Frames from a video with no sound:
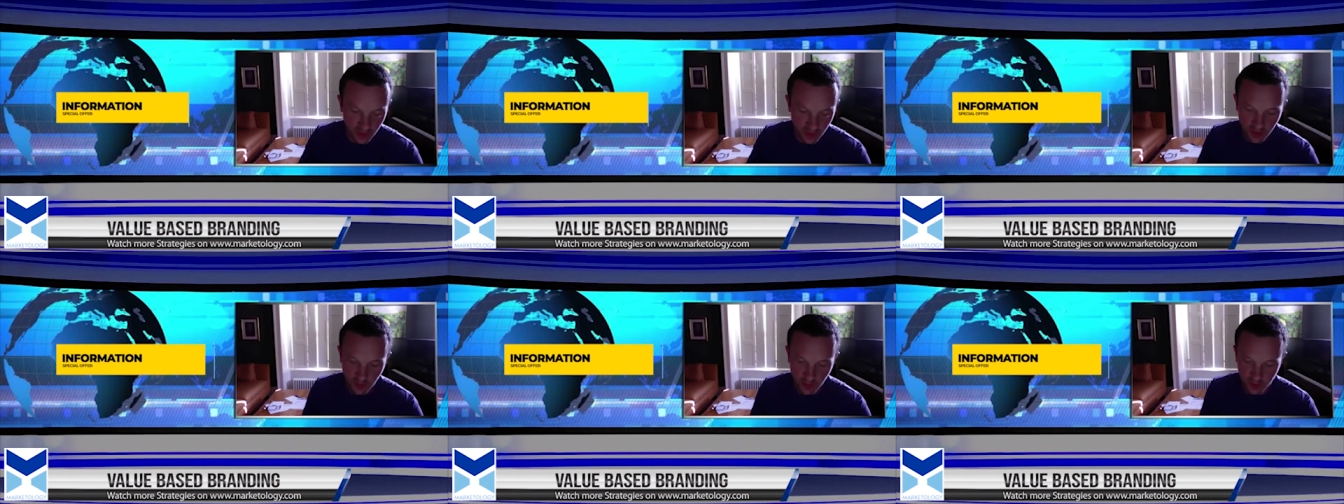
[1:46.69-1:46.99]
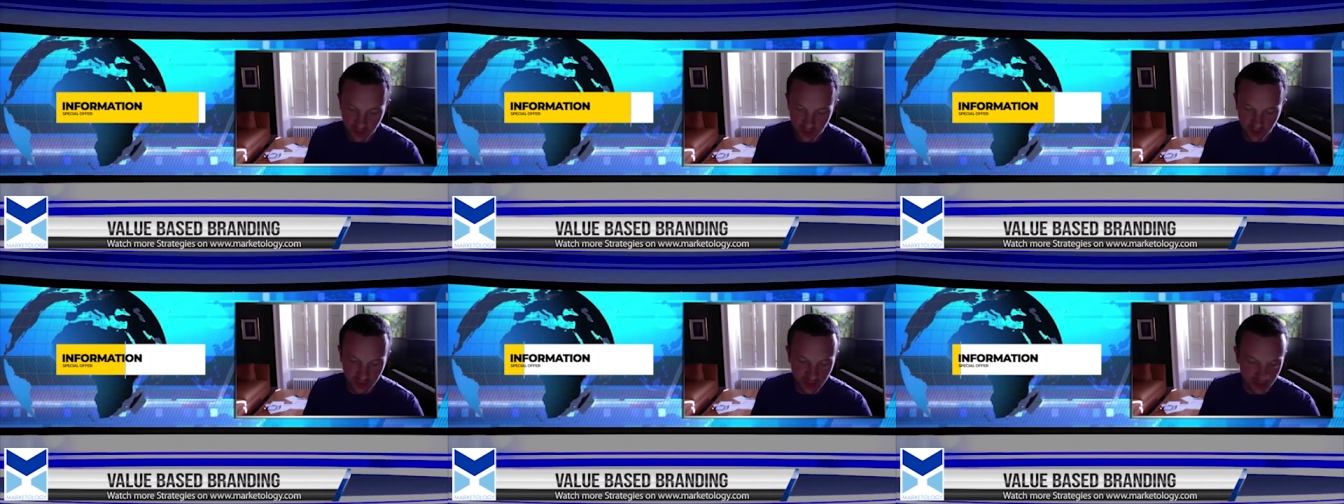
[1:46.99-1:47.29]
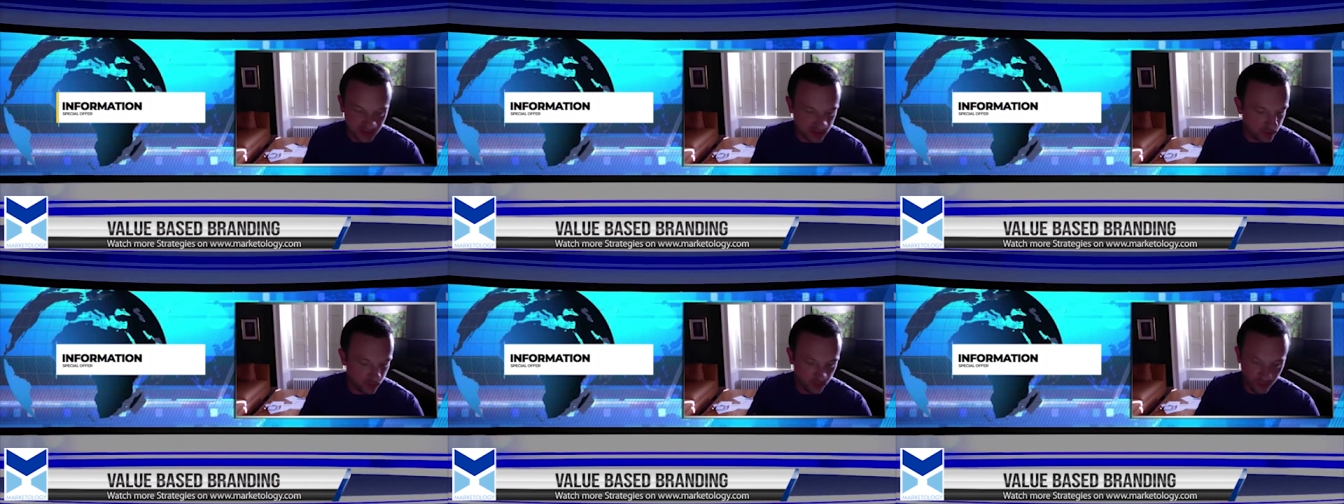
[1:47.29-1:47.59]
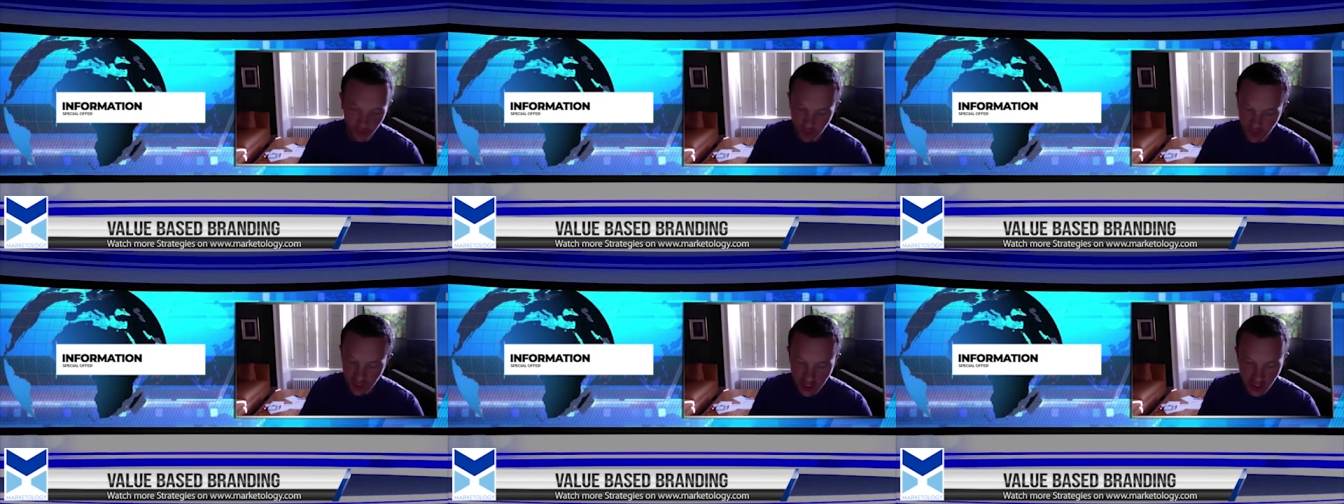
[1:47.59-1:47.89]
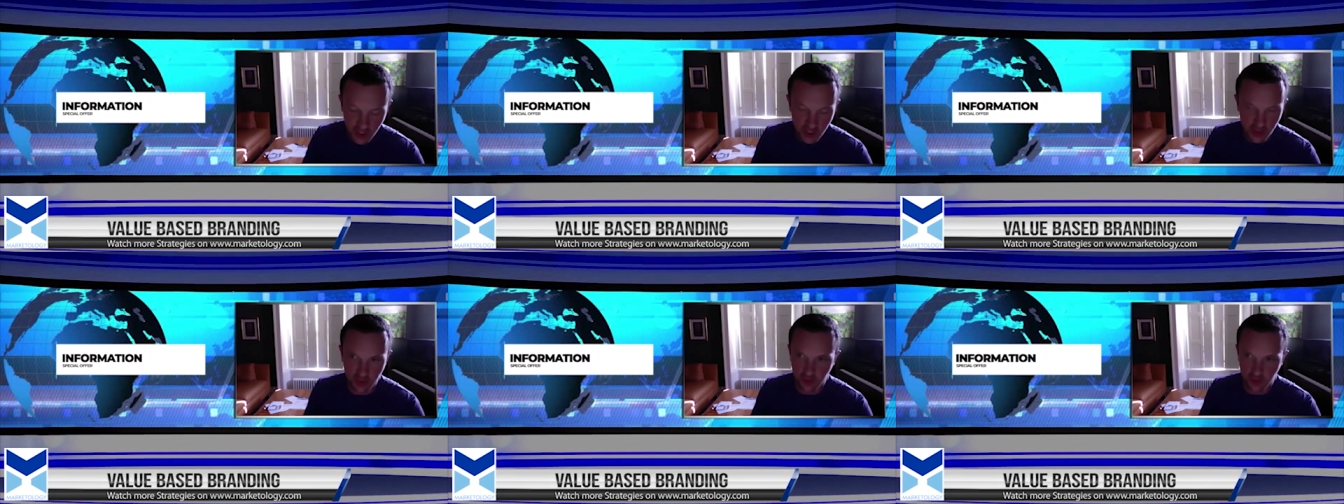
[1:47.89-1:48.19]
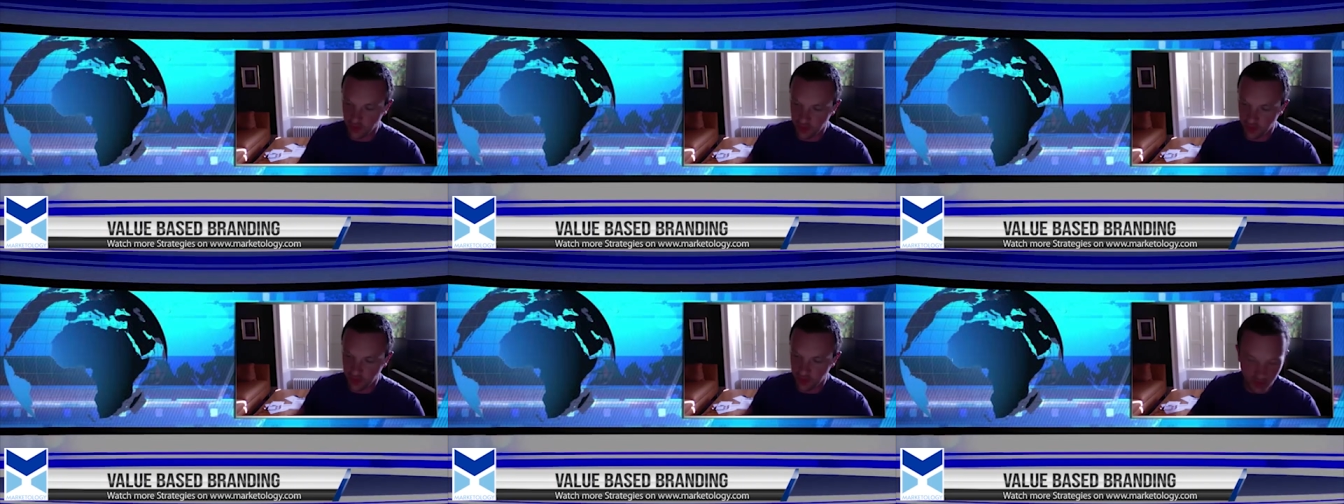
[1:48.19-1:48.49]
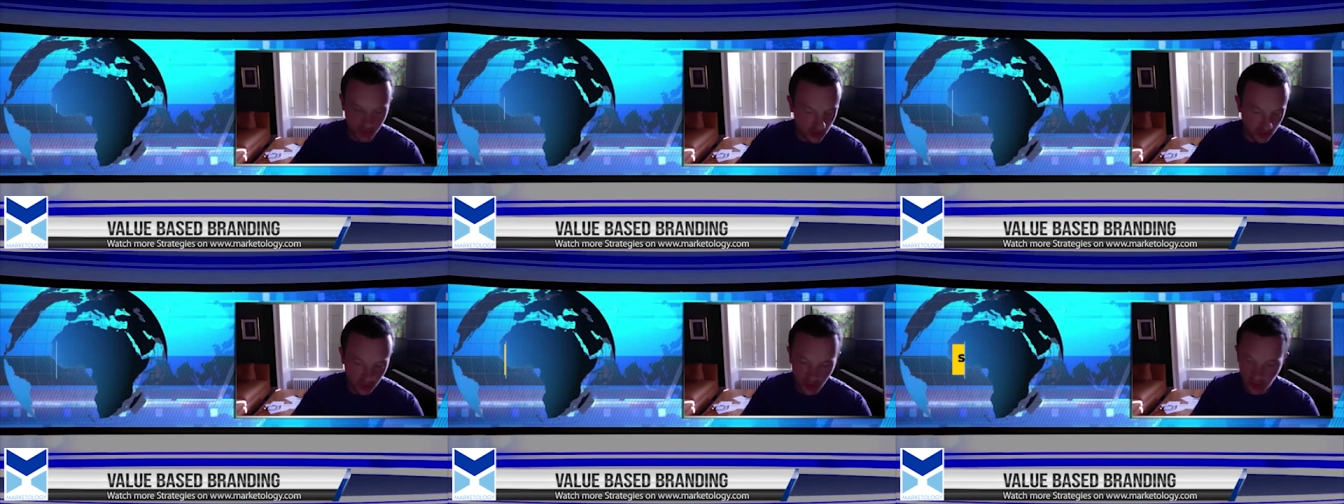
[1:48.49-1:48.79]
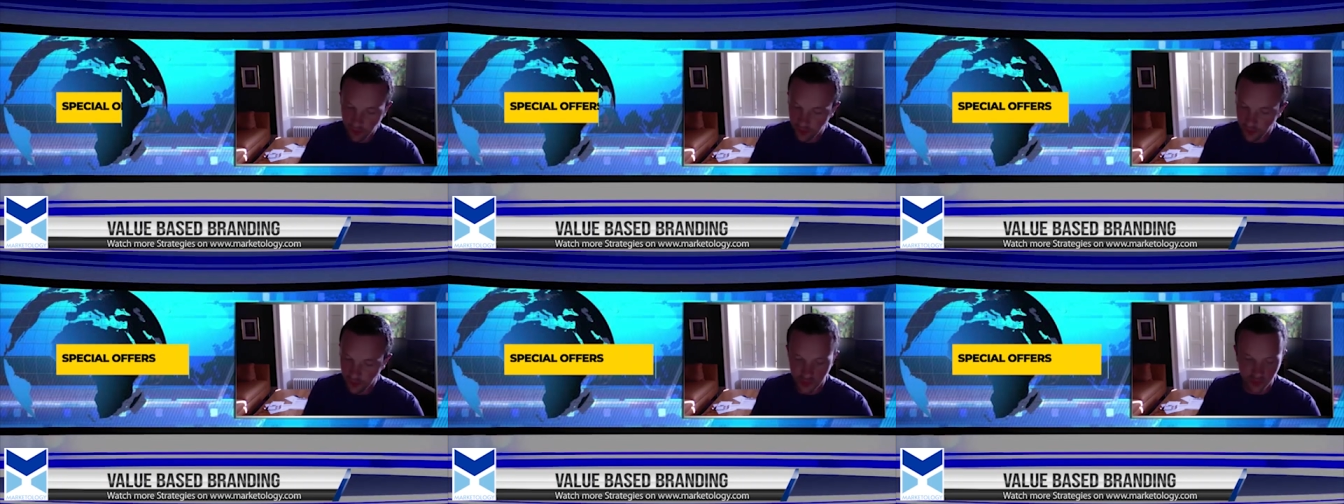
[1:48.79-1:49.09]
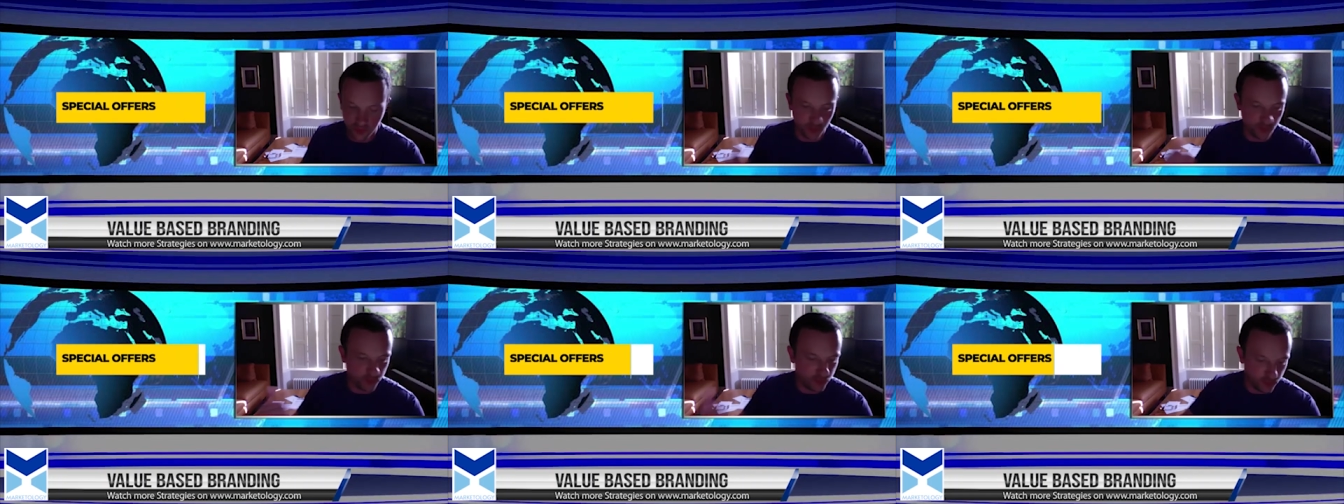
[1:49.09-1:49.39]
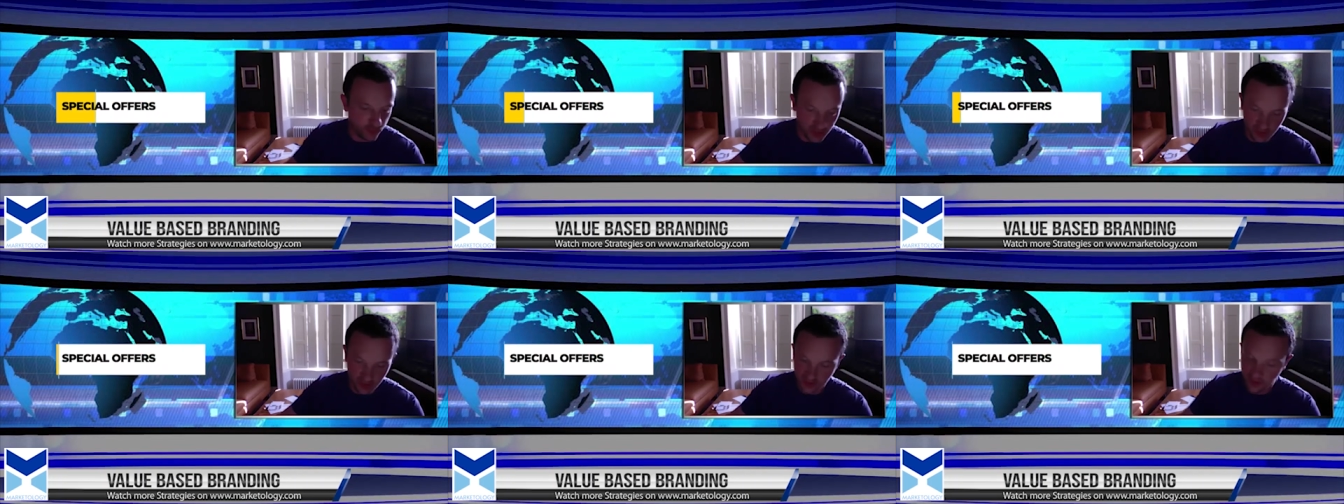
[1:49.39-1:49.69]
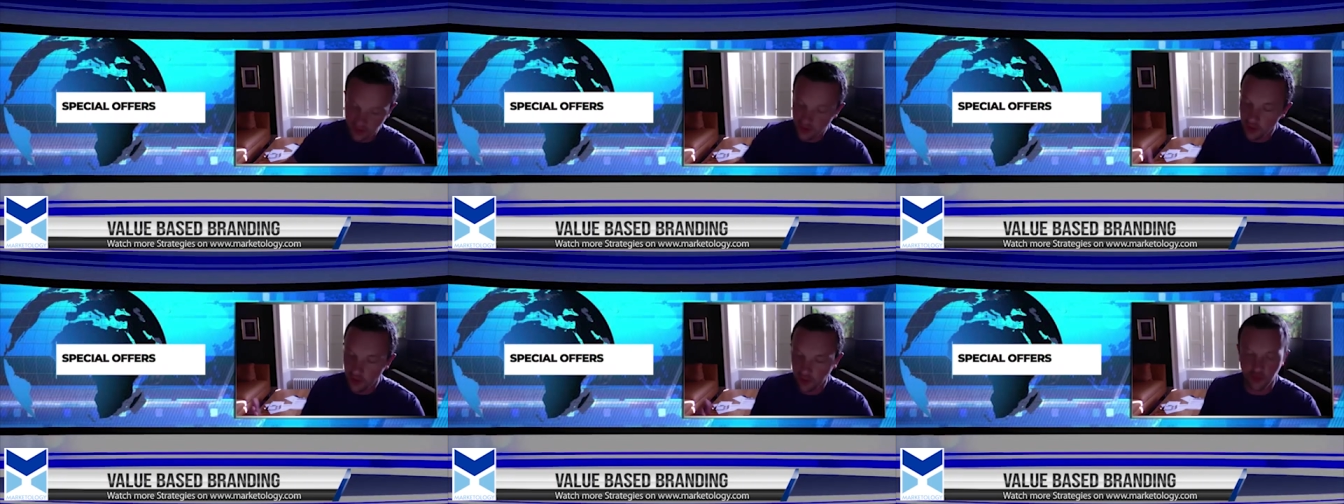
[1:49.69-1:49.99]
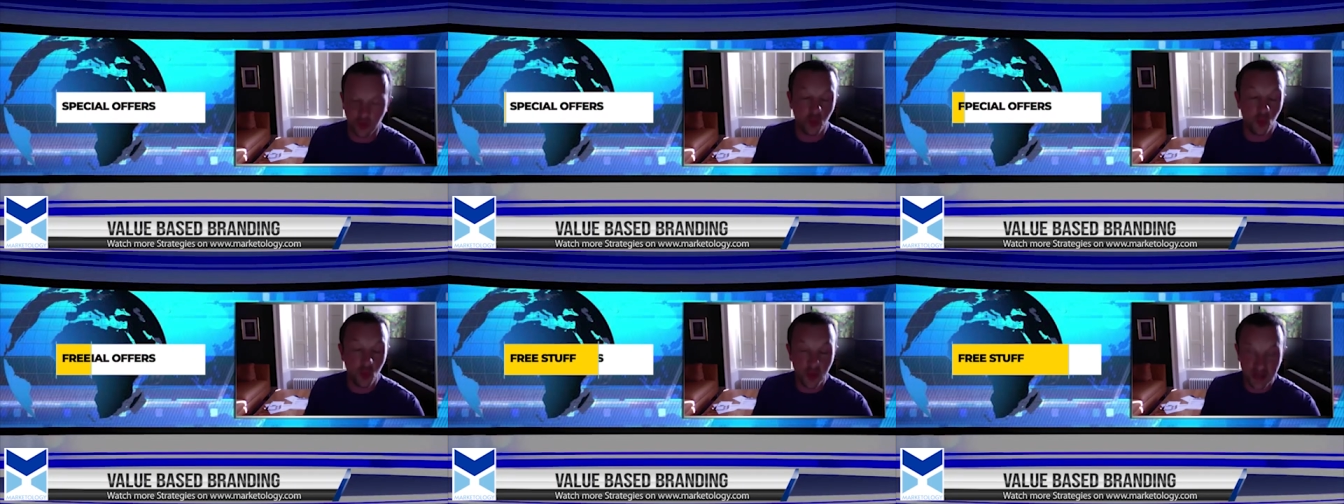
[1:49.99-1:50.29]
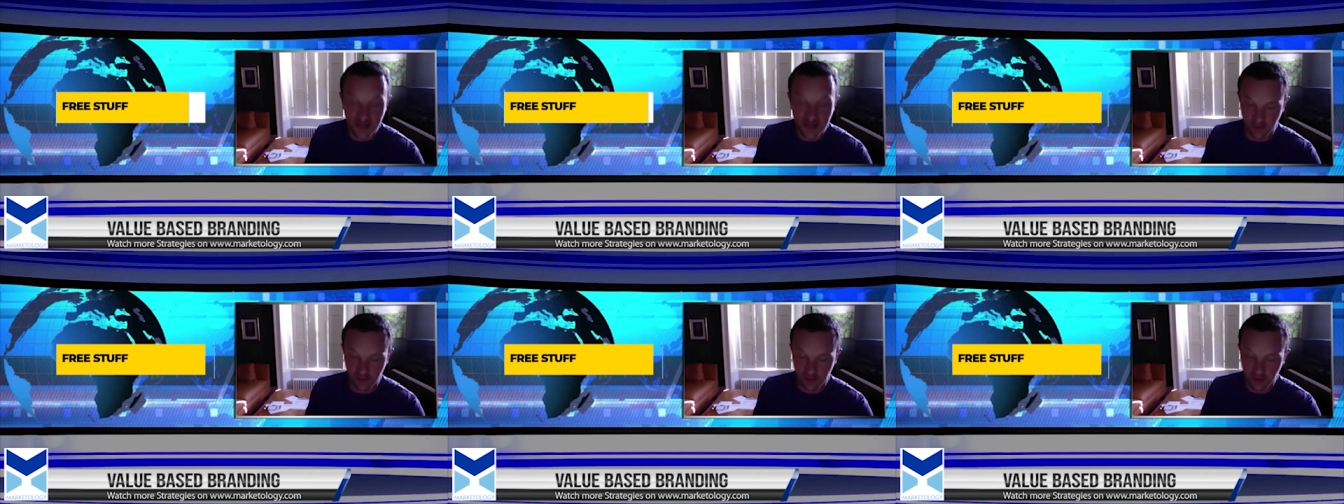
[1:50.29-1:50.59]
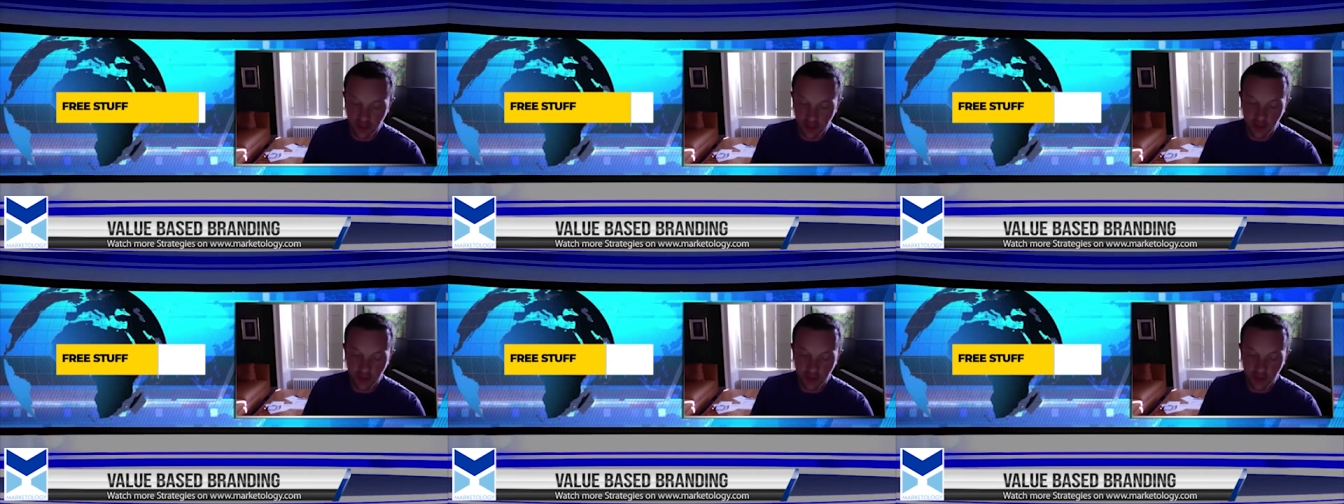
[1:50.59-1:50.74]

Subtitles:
whether that's information or special offers or free stuff or whatever.